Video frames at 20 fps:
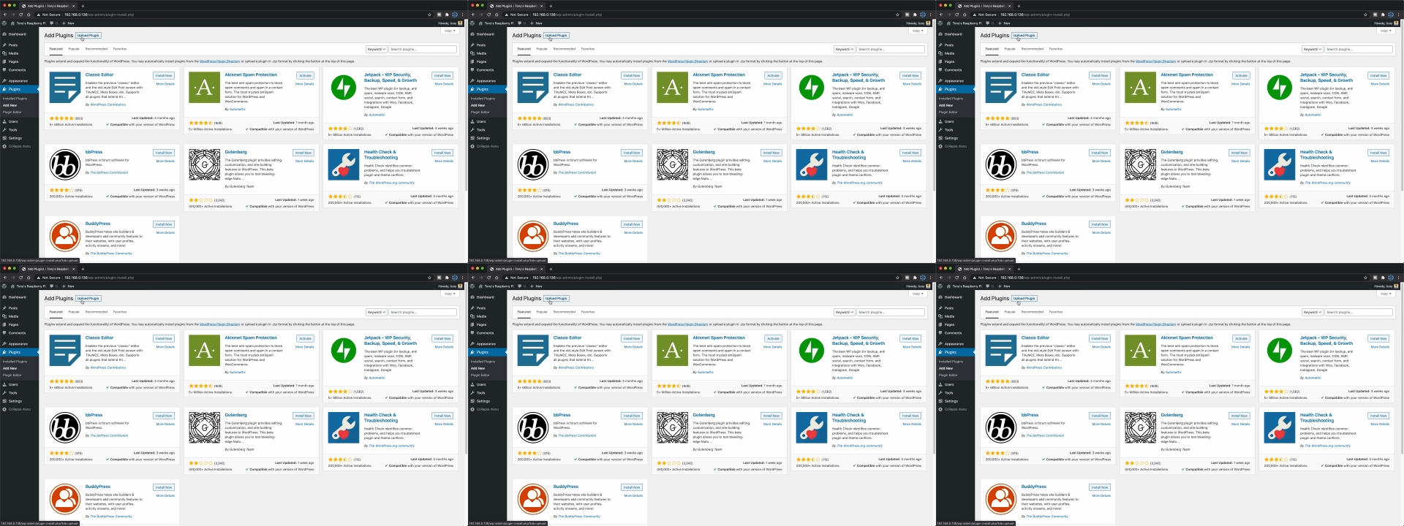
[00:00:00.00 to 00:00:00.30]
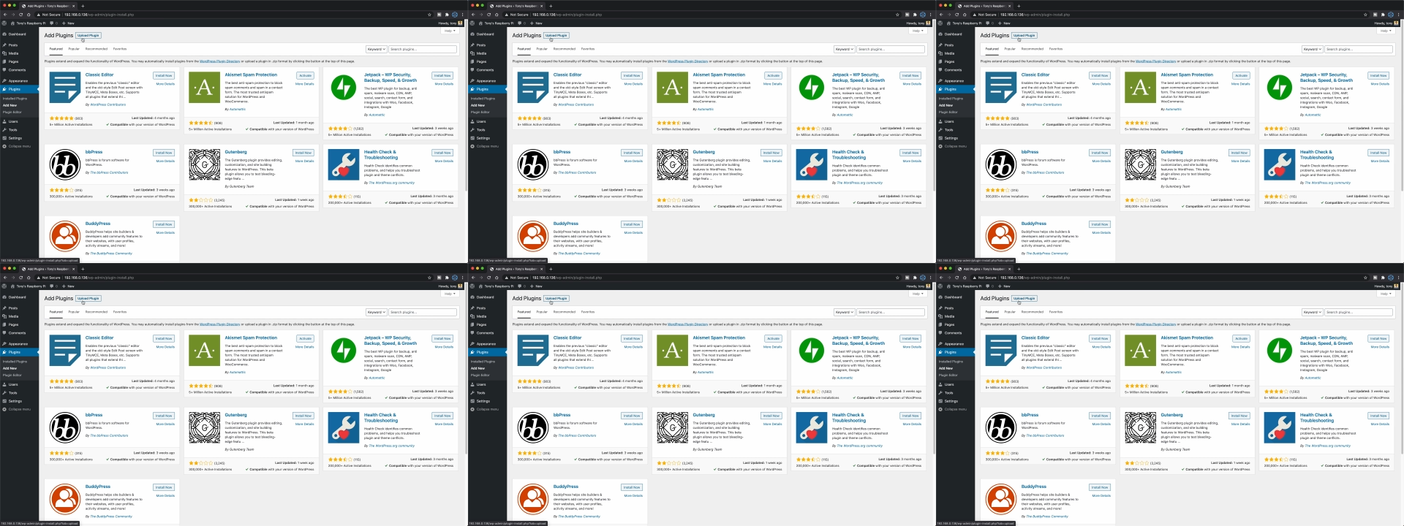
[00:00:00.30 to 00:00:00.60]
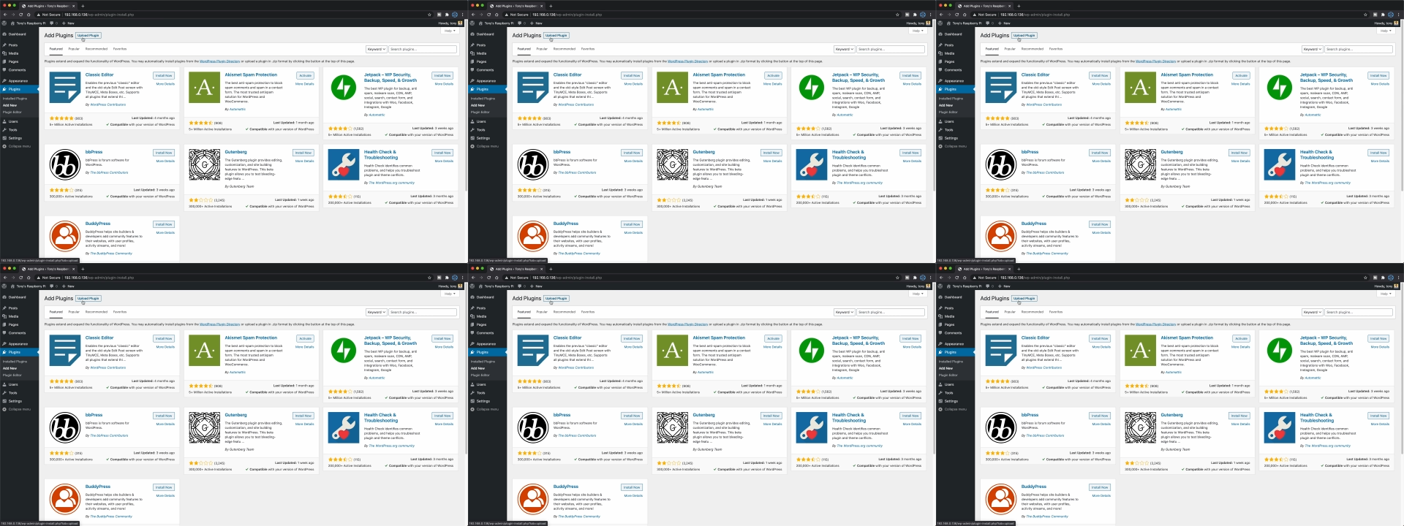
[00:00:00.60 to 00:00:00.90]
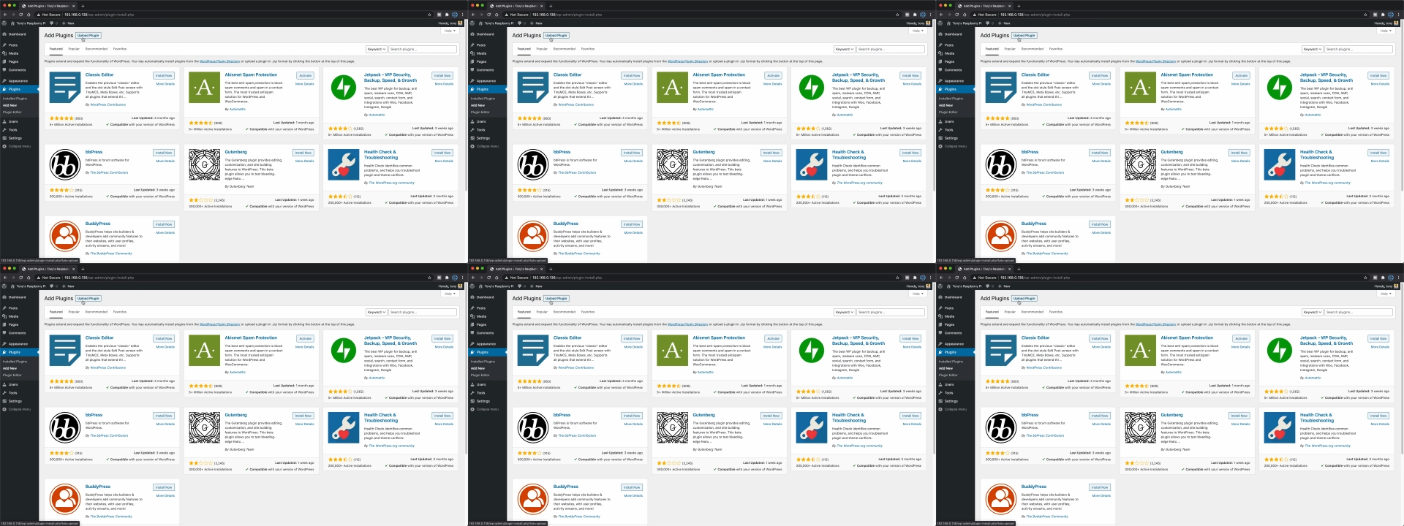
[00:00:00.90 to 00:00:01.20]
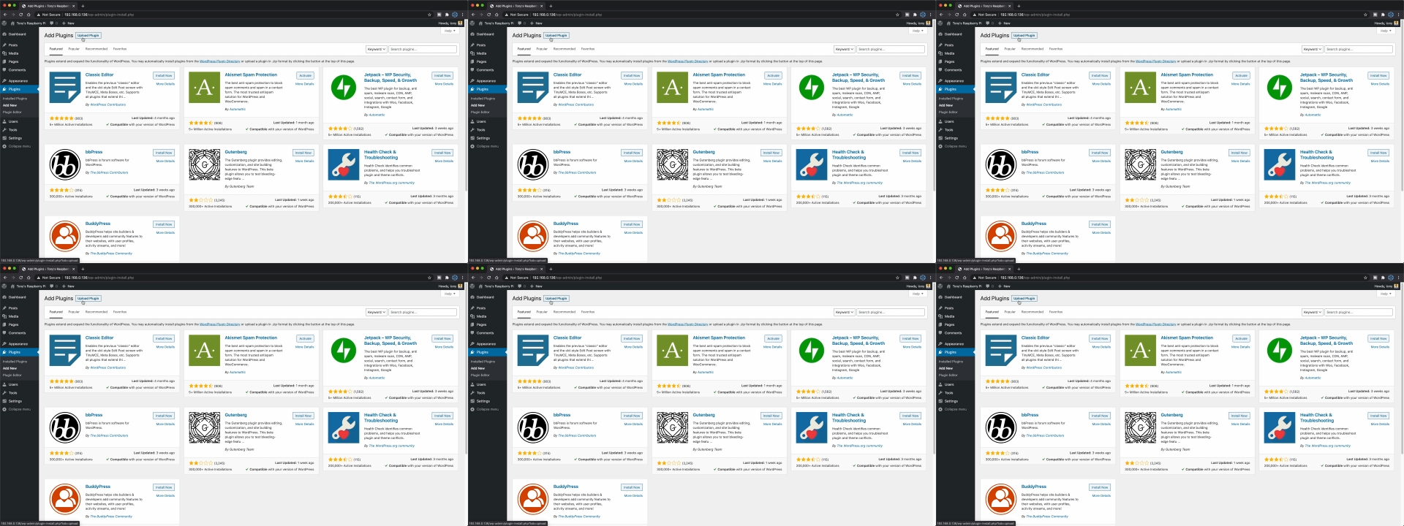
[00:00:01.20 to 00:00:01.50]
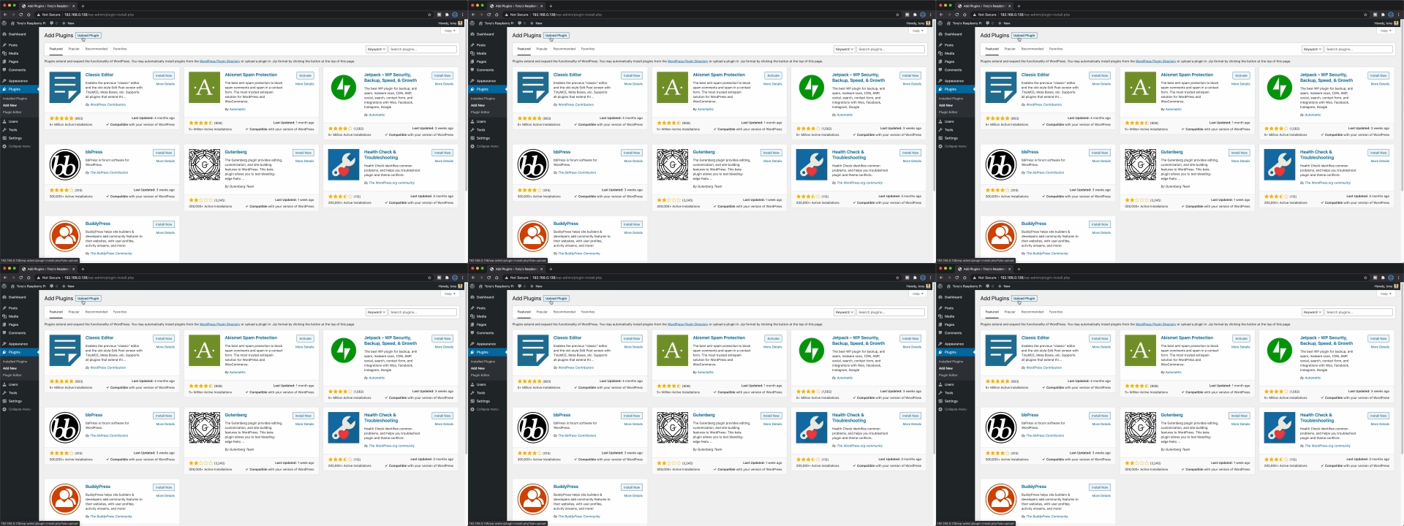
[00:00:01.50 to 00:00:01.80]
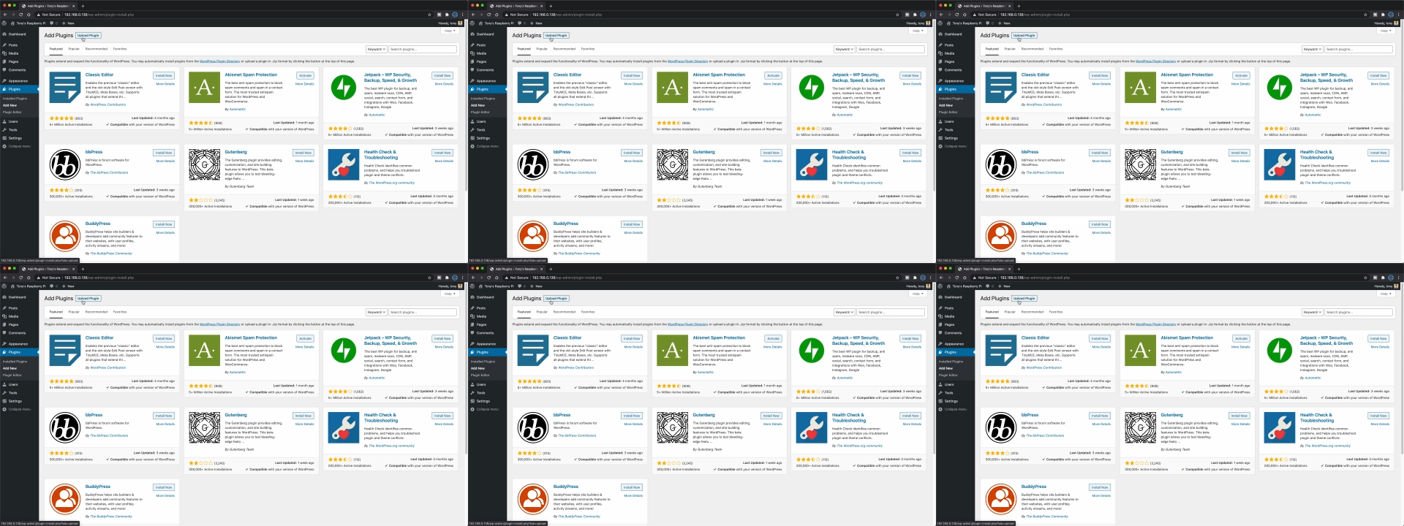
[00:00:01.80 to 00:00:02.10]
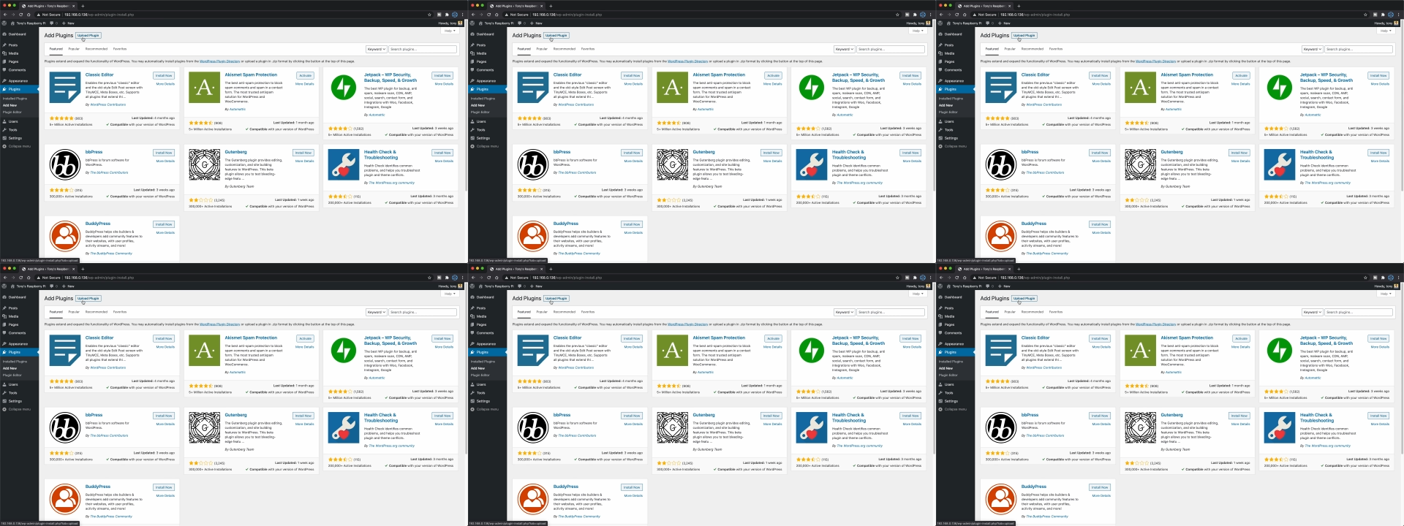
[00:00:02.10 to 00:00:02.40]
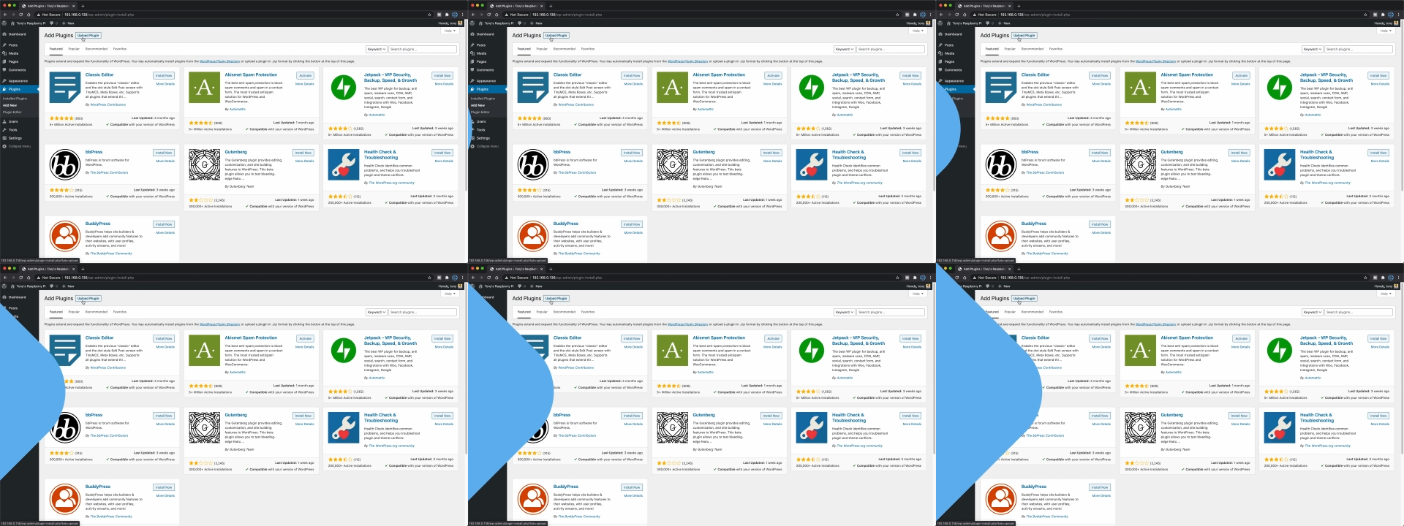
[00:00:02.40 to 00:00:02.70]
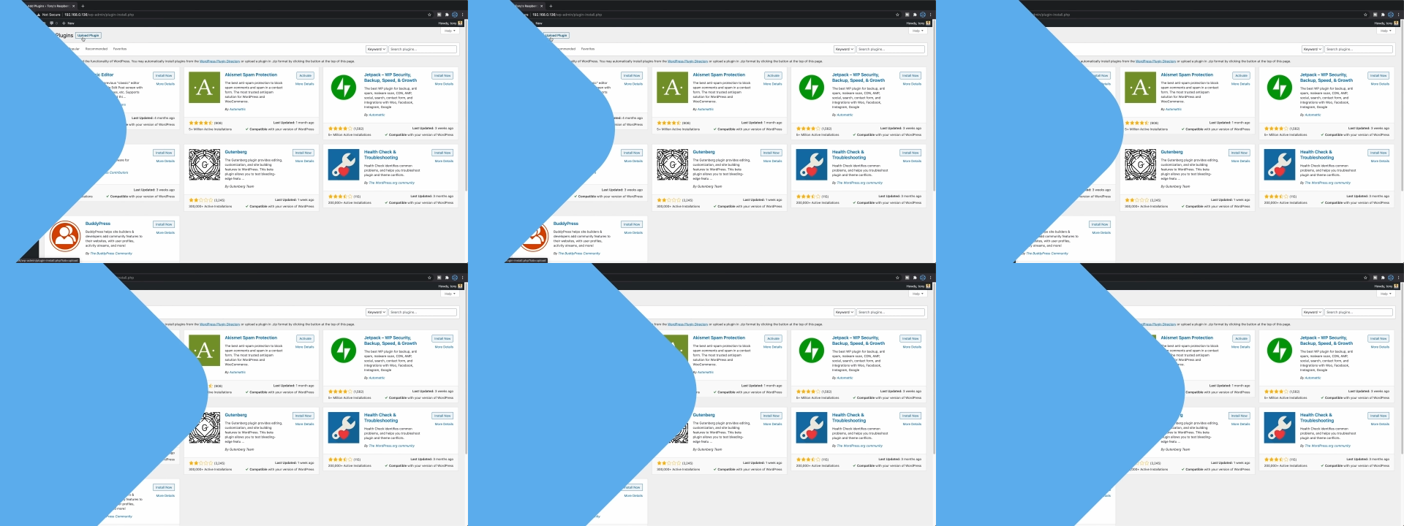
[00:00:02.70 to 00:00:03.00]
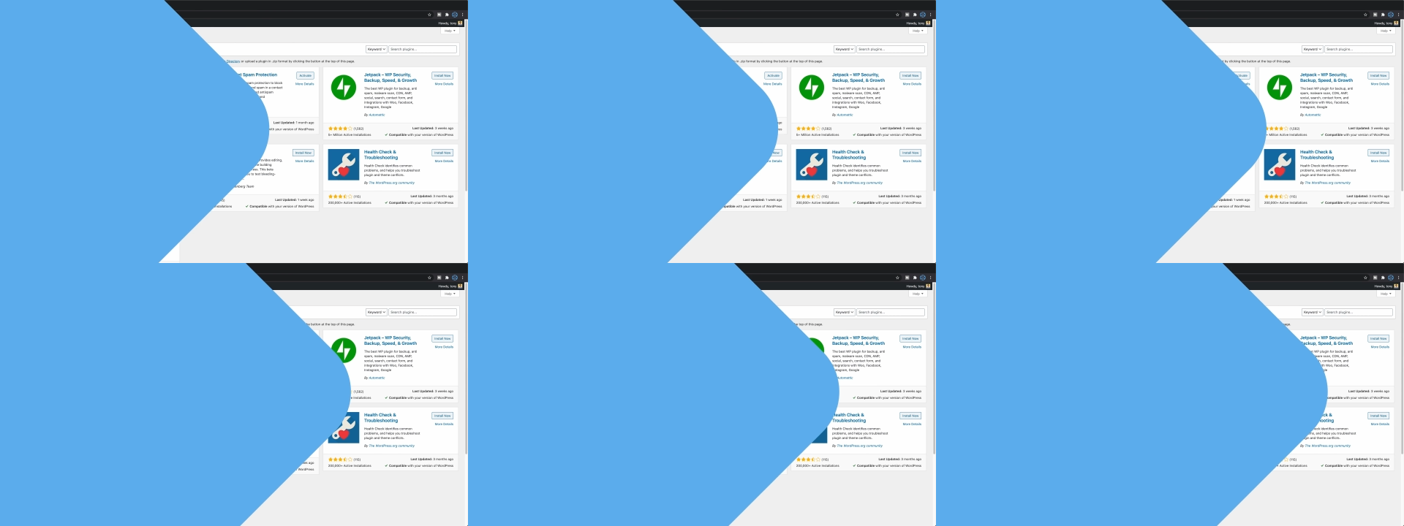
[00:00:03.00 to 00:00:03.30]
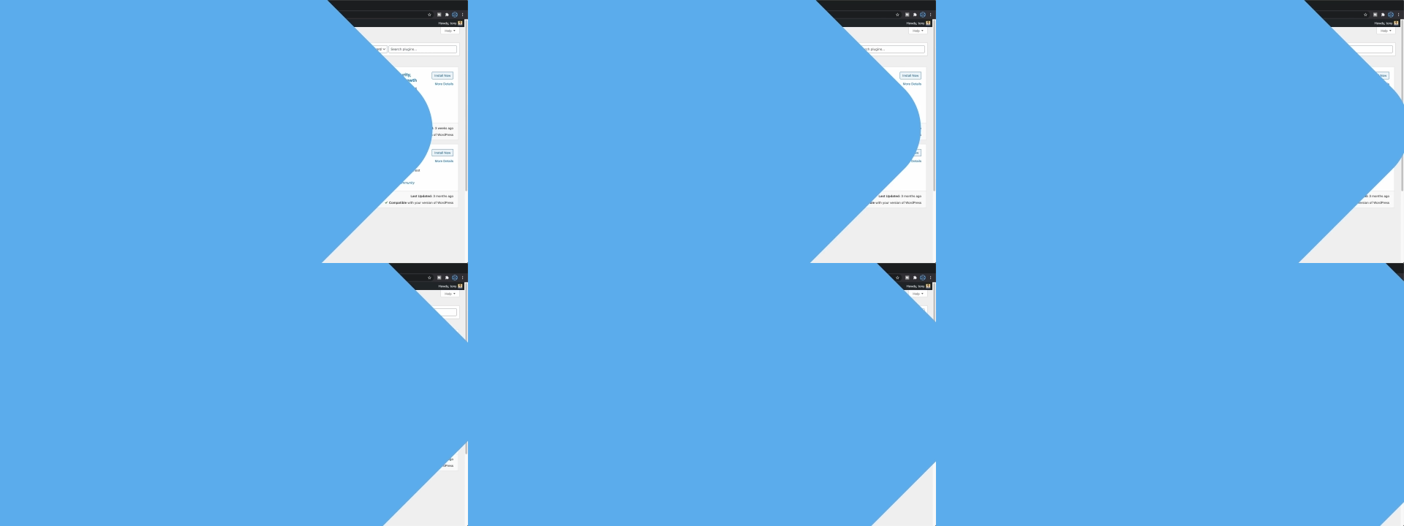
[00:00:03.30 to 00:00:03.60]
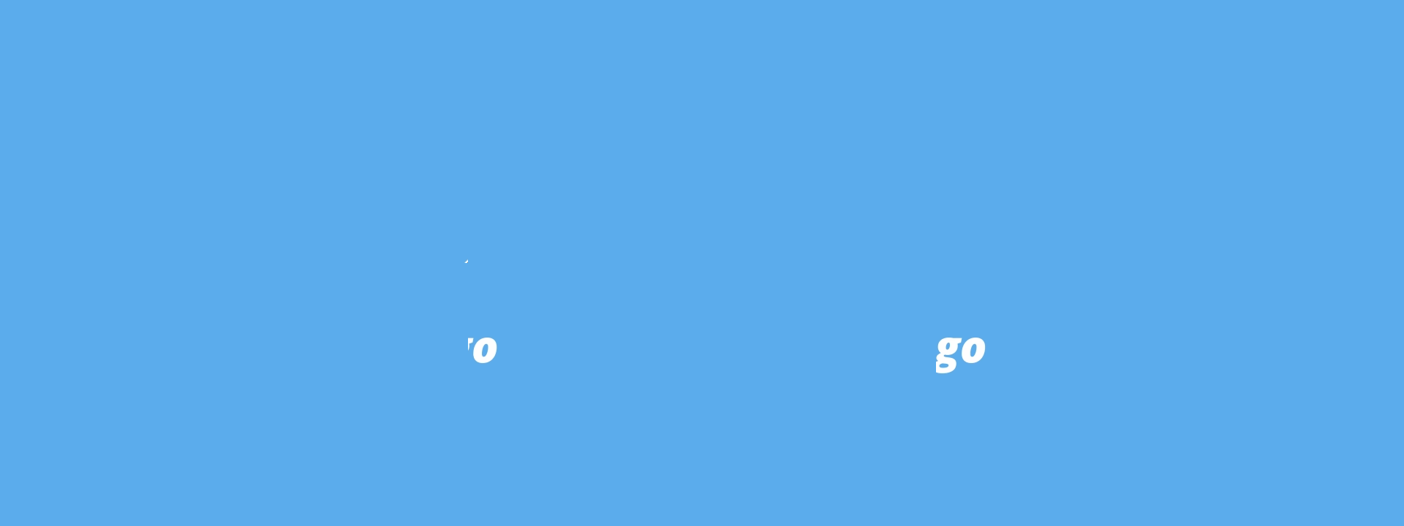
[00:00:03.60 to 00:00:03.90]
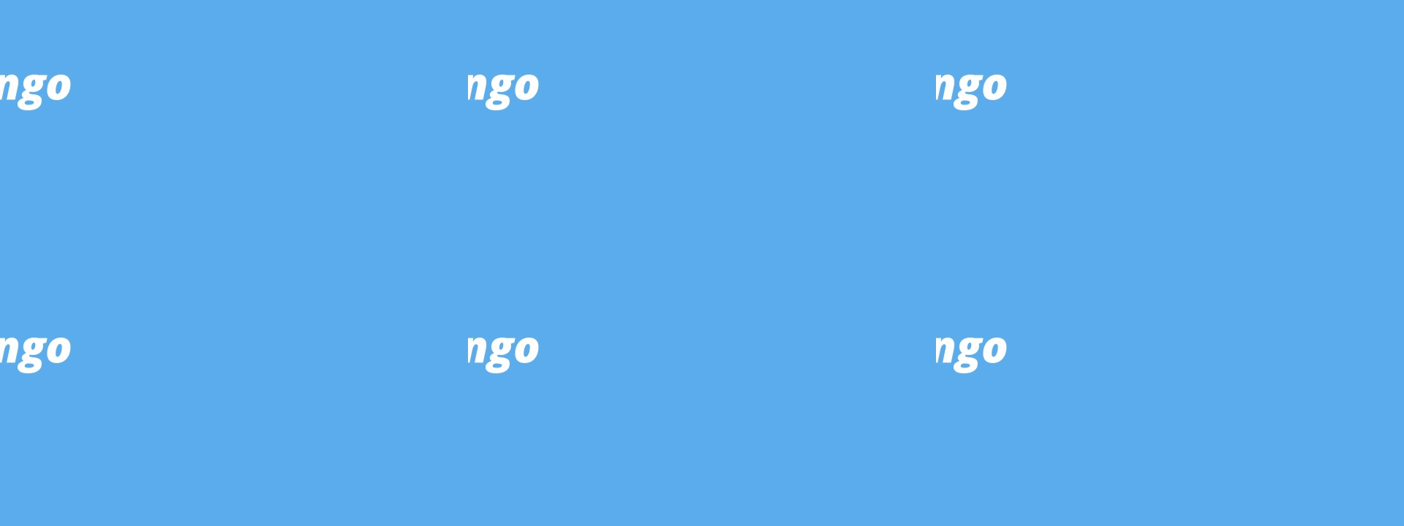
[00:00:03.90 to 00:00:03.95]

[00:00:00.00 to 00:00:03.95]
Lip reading: (no speaker visible)